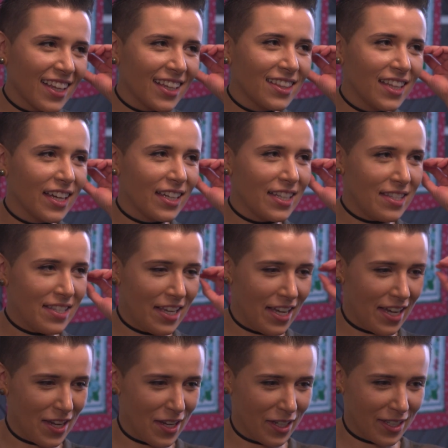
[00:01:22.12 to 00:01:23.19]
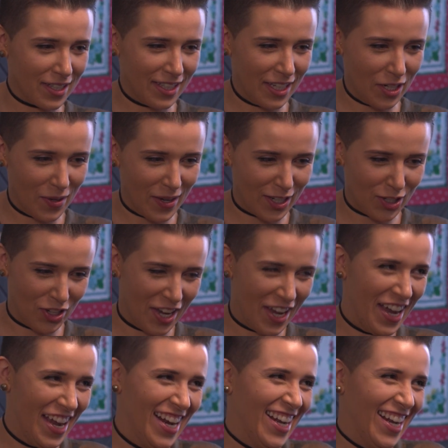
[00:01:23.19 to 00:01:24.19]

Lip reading: Like so, legacy, continuation.